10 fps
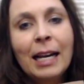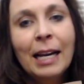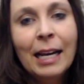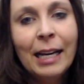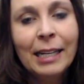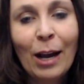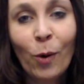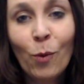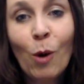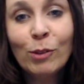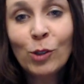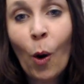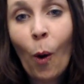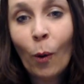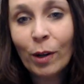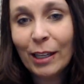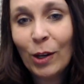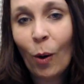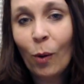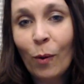Now, it won't totally
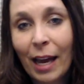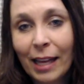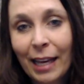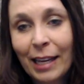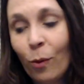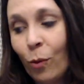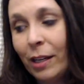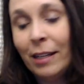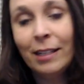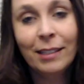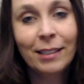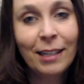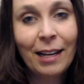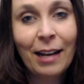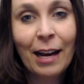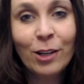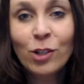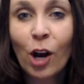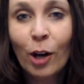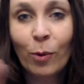go away like it would on a
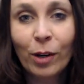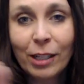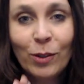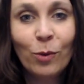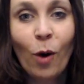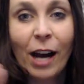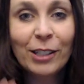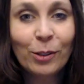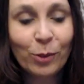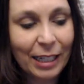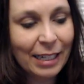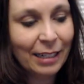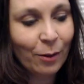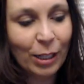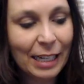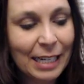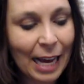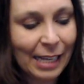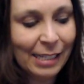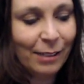chalkboard if you wash it really, really
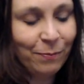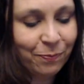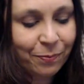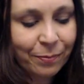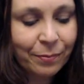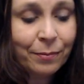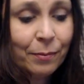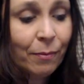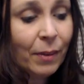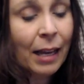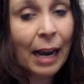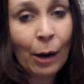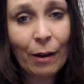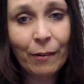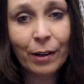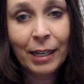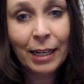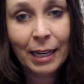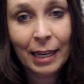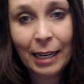nice. However,
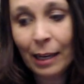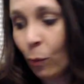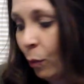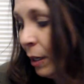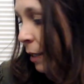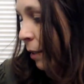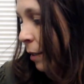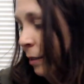it will